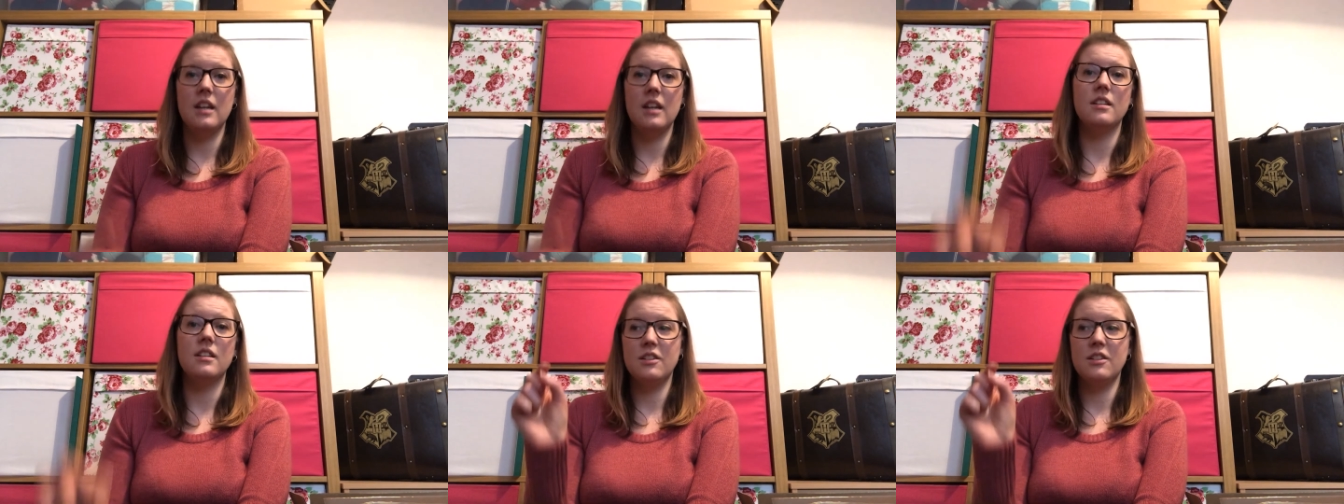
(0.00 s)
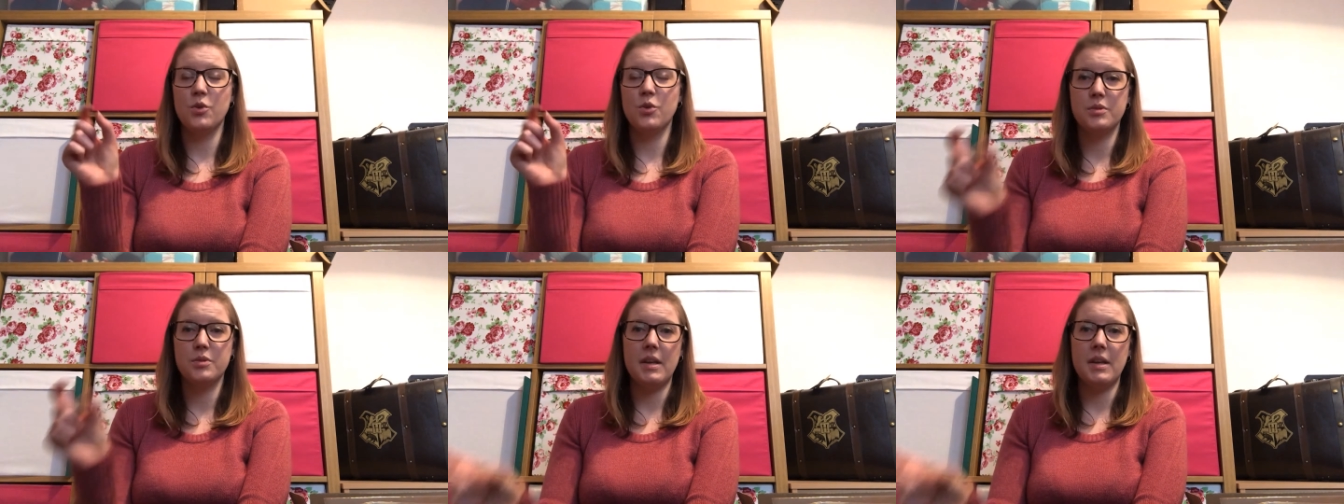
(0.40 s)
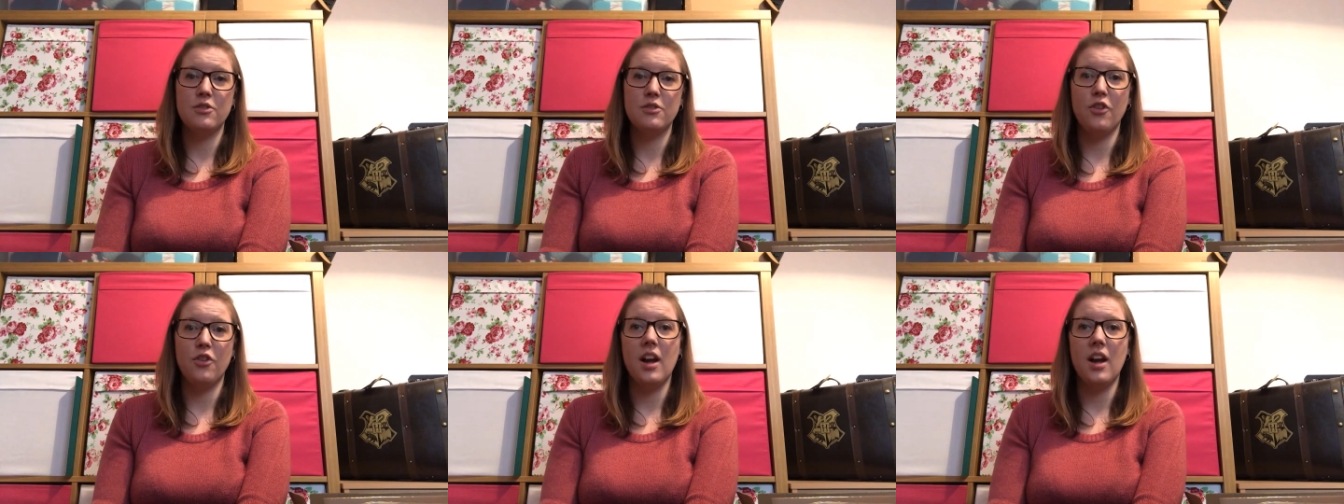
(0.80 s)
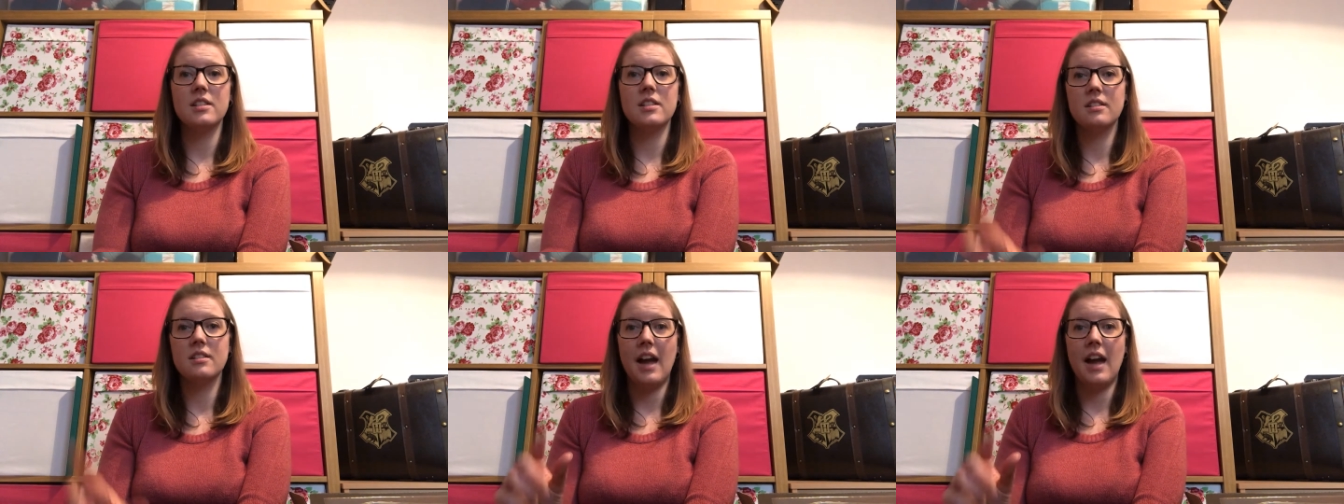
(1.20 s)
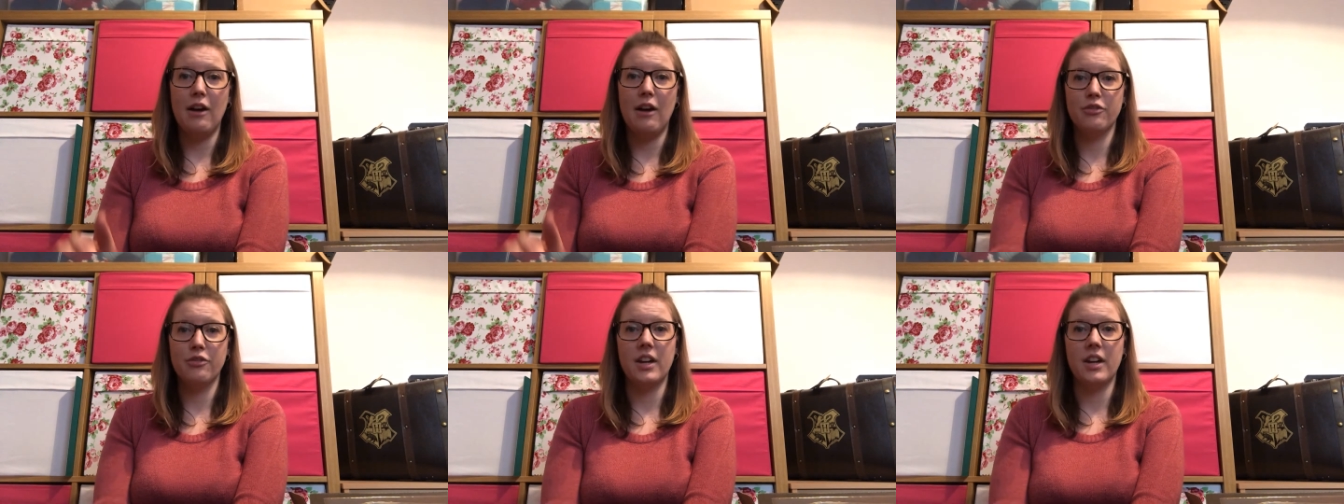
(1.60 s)
in your specified
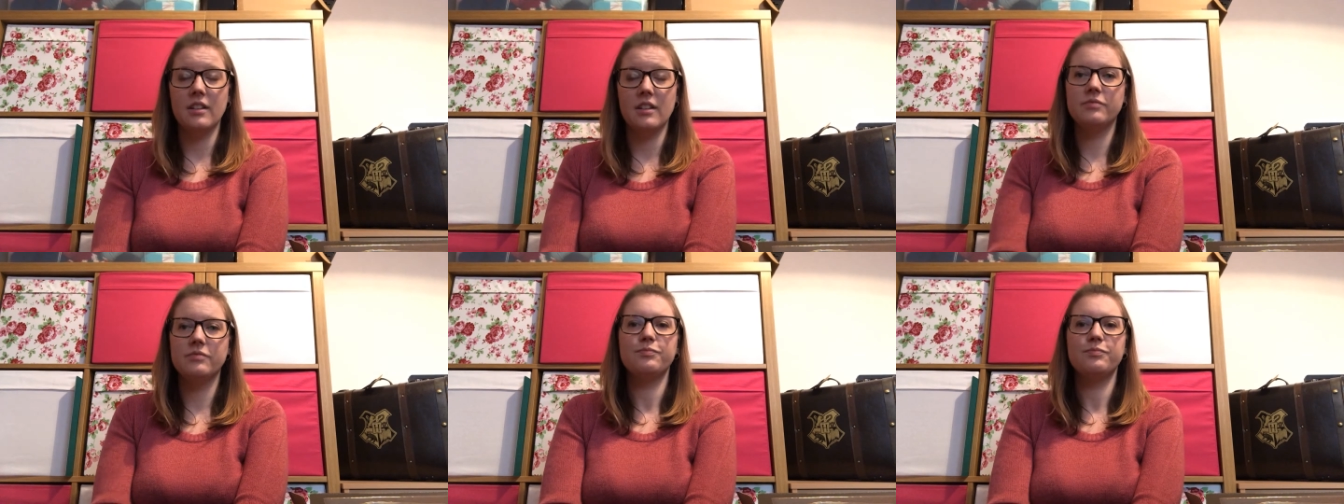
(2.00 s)
outfit